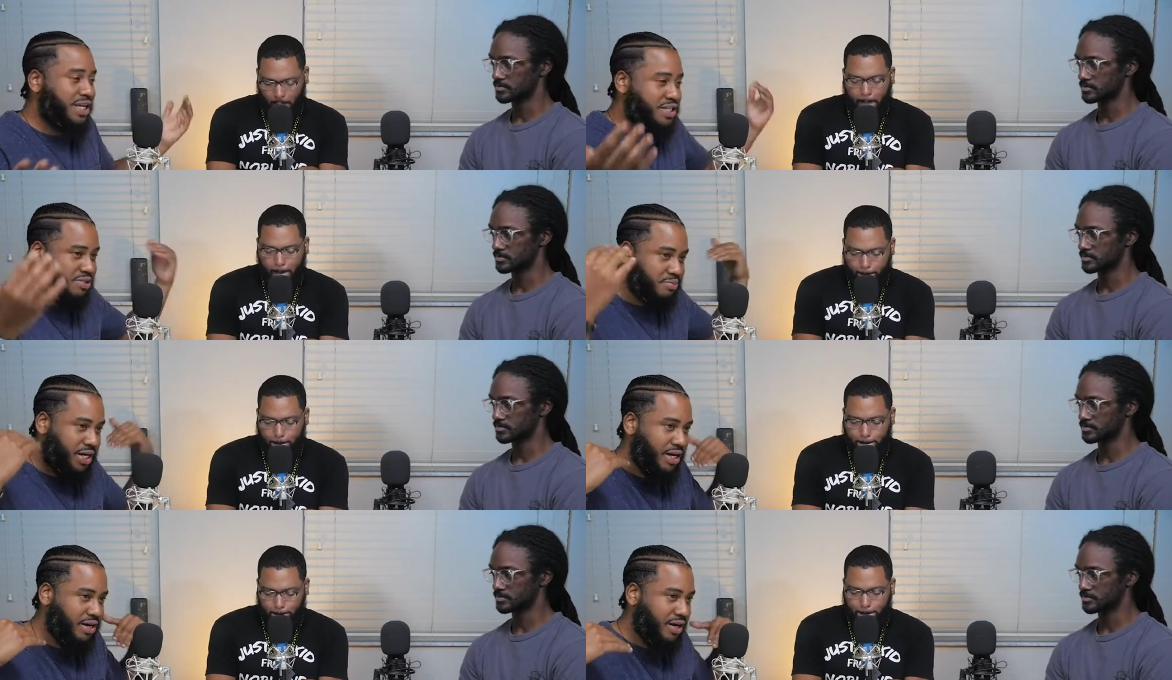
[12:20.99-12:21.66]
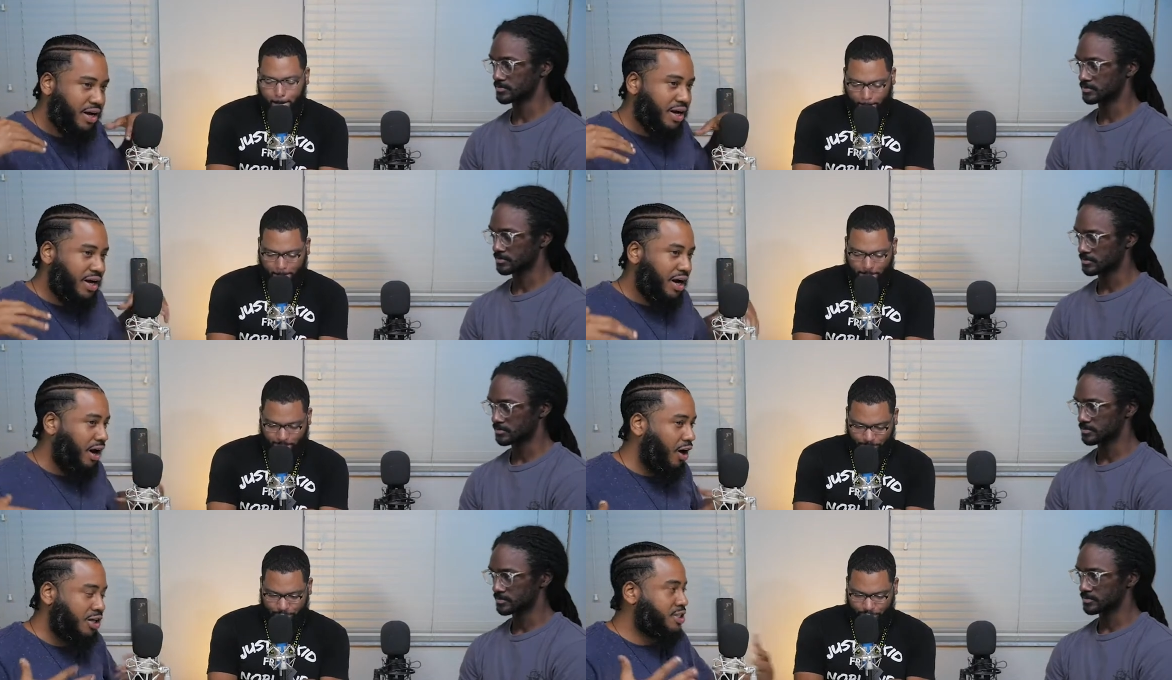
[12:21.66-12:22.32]
Speaker 1: he just made
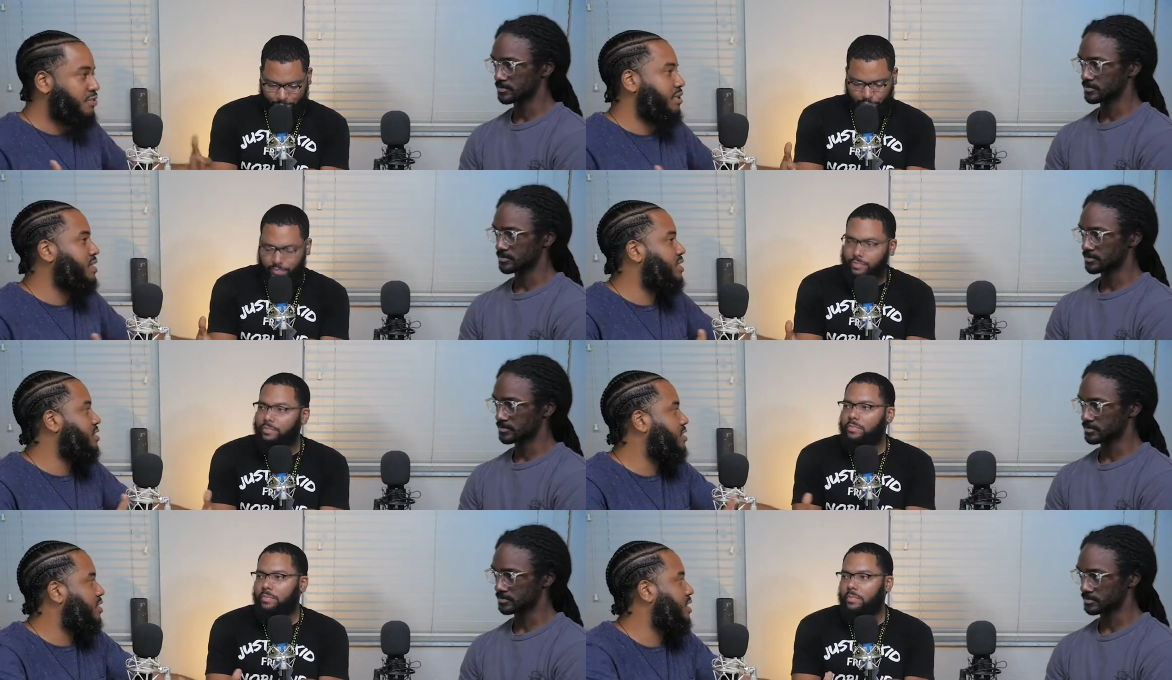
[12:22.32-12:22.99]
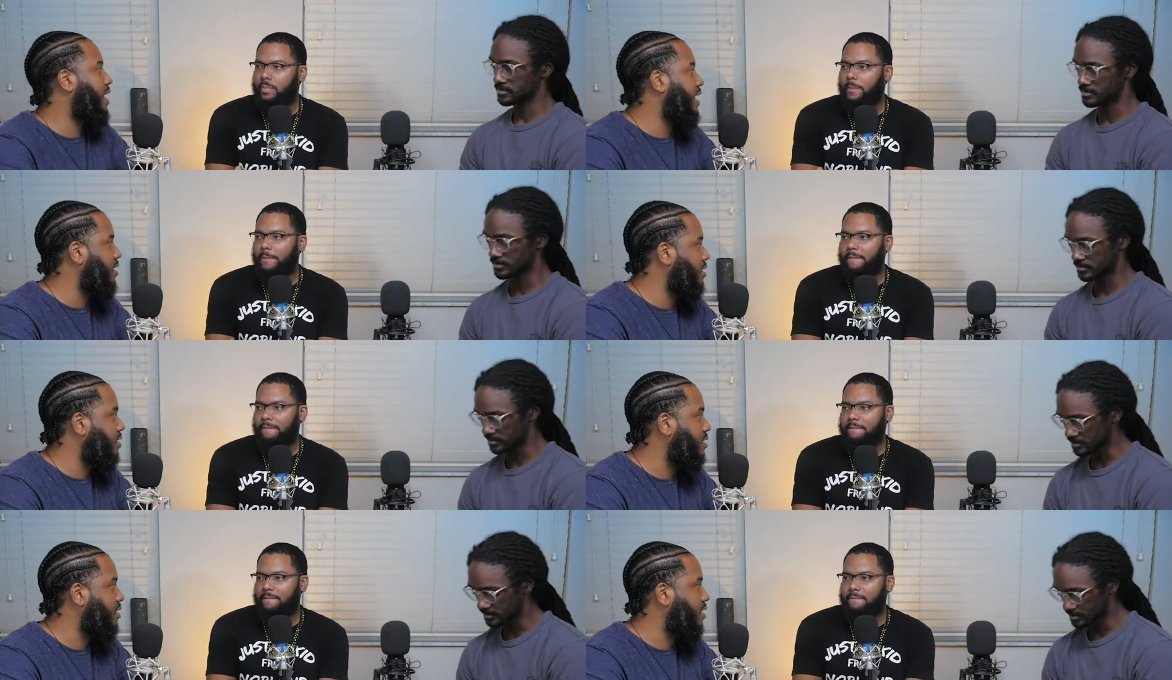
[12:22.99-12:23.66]
alterations to that look.